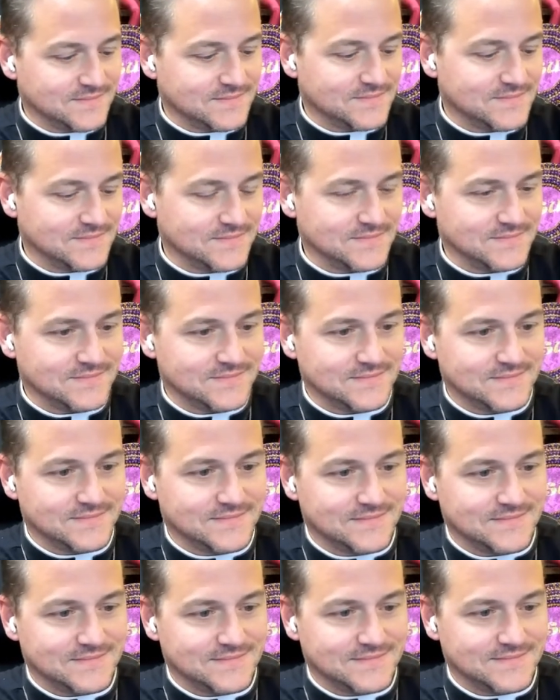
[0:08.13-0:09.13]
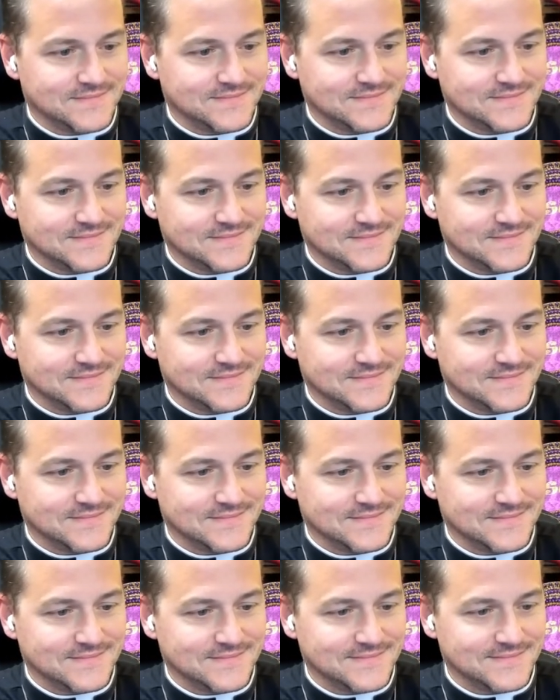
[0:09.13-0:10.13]

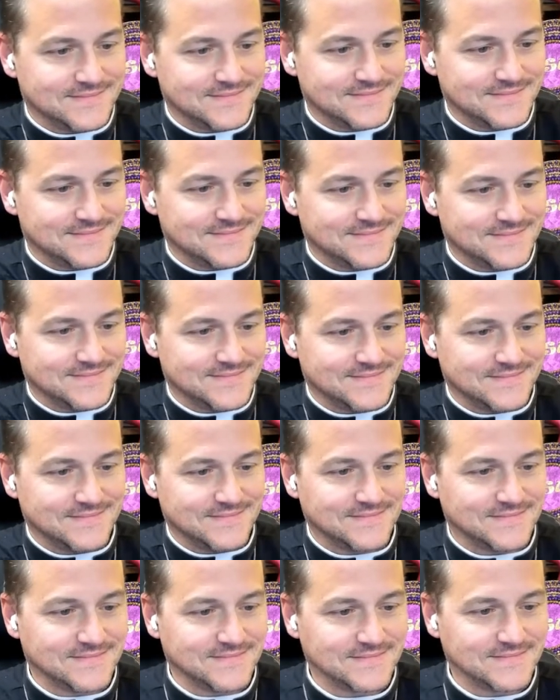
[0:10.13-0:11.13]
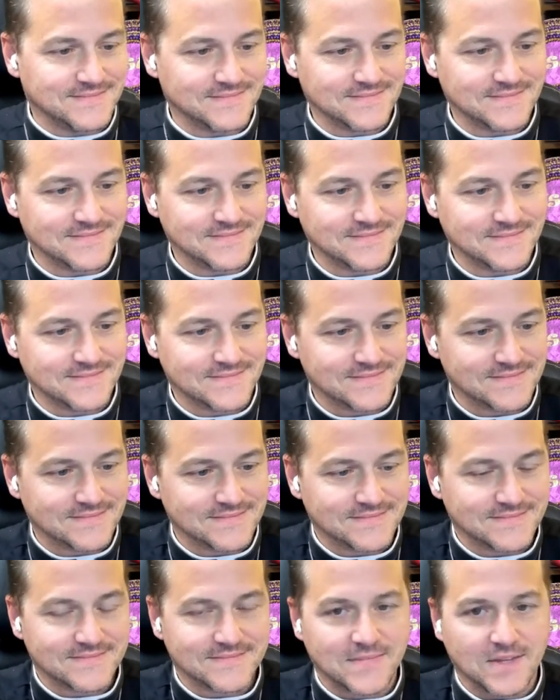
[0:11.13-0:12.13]

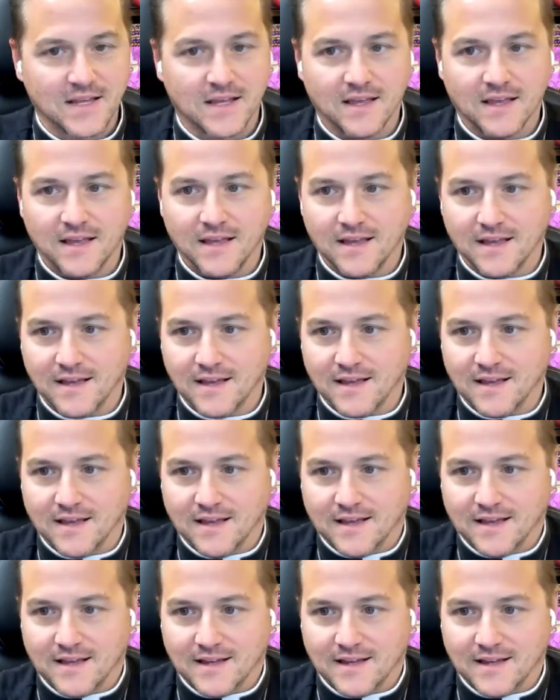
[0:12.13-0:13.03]
(silence)